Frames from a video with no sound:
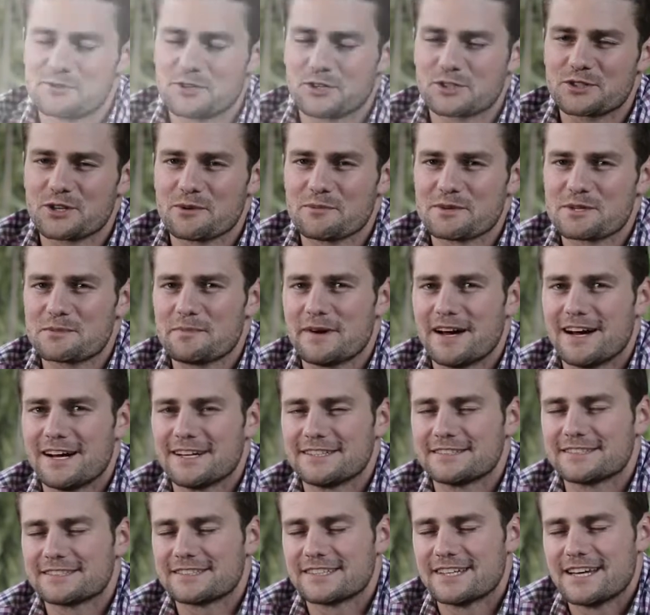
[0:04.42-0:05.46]
I'm Jock Thomas
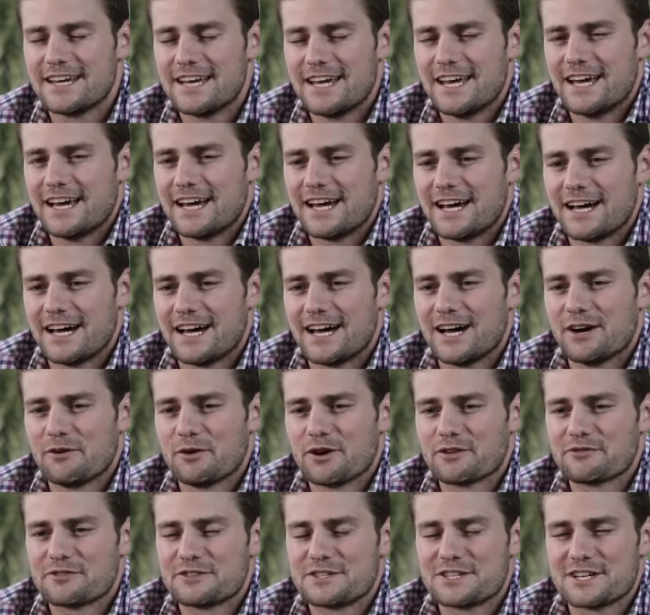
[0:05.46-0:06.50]
Barnes. I
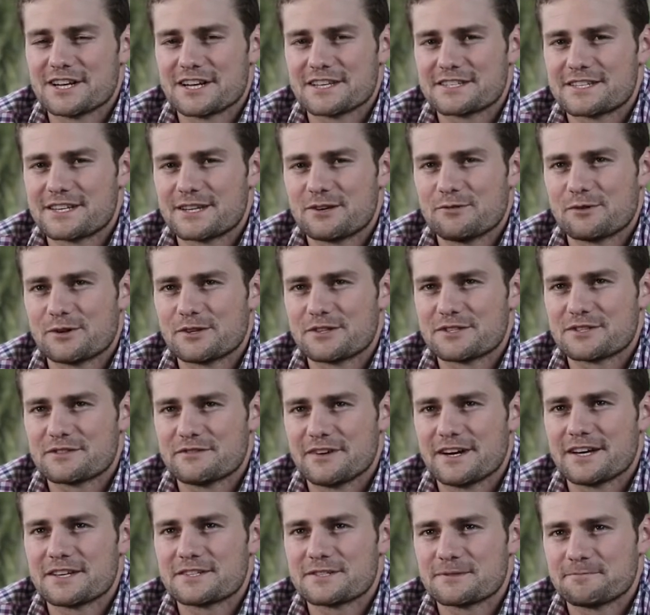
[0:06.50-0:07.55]
work for GRC Quantity
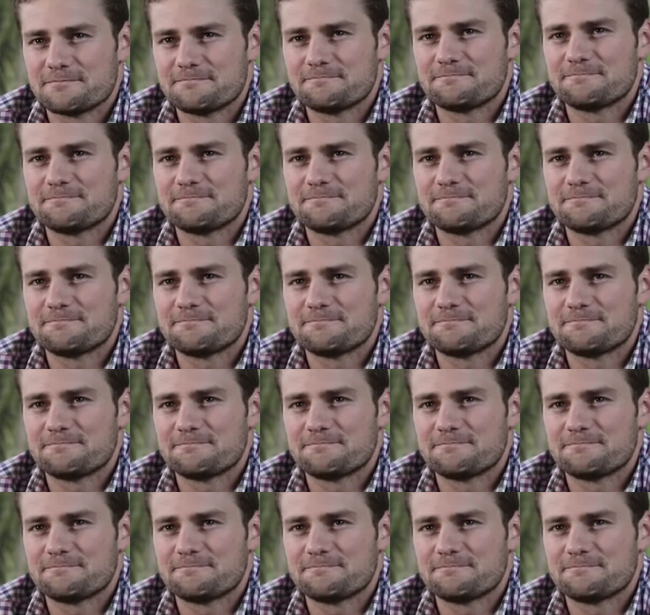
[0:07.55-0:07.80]
Surveyors.